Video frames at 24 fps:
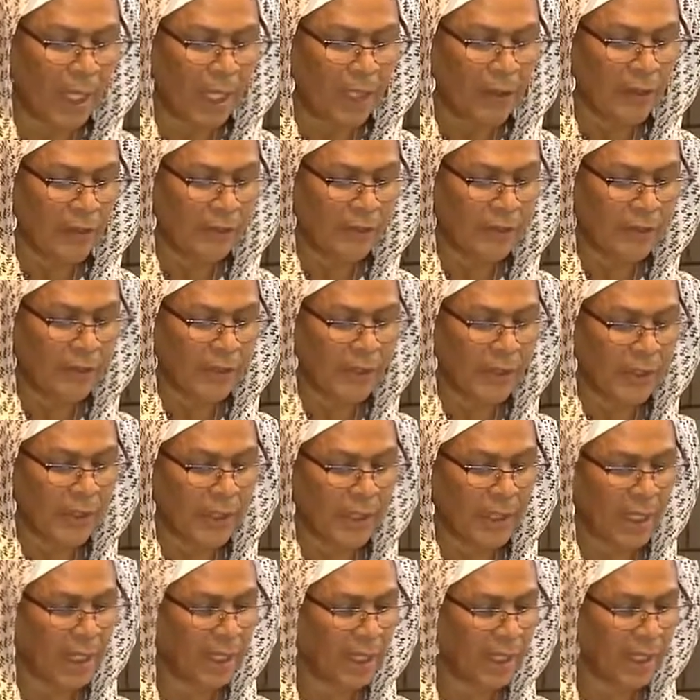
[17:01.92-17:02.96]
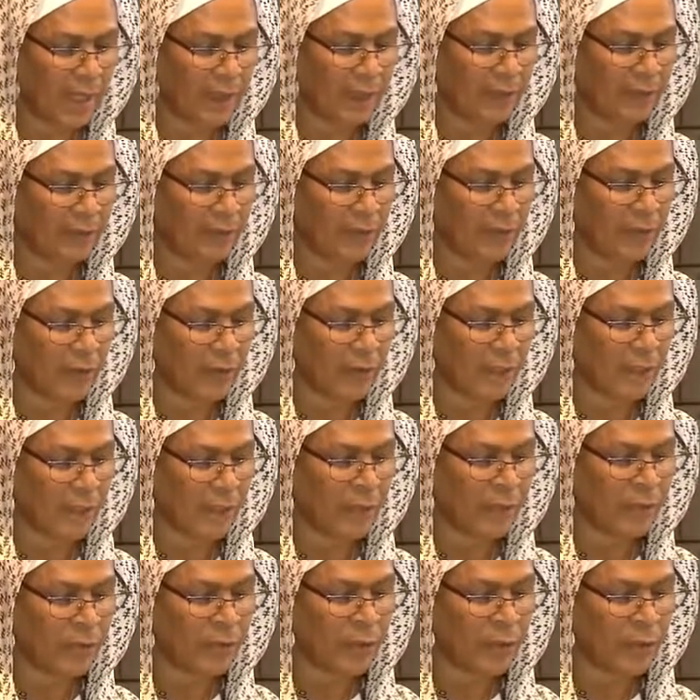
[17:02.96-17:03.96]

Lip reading: The first collective voices of